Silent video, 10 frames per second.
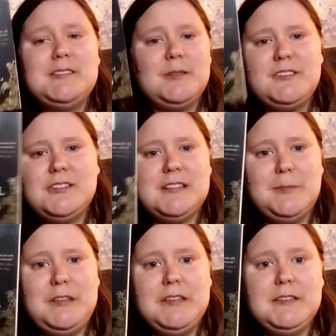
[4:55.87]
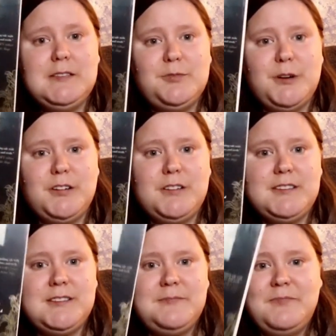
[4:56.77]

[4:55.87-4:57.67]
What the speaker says: so it's just going to be these 2 books.